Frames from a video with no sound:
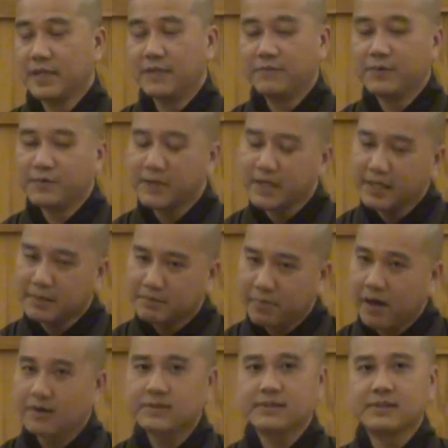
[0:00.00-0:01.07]
If you think
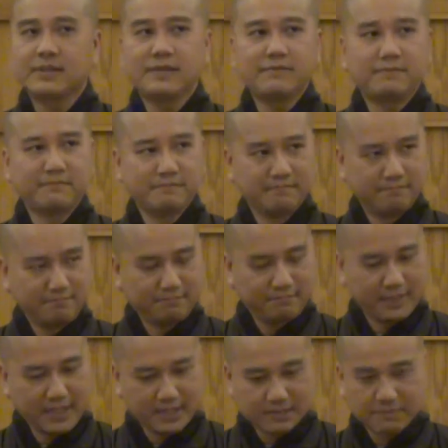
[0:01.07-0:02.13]
it's positive,
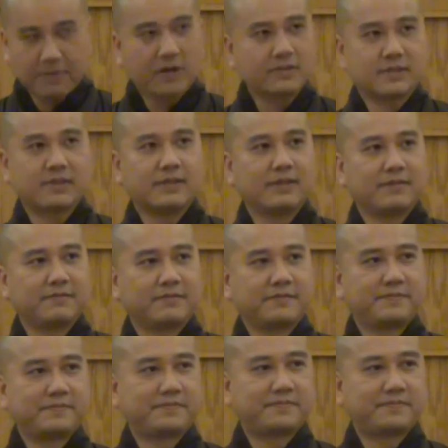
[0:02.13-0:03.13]
it's positive.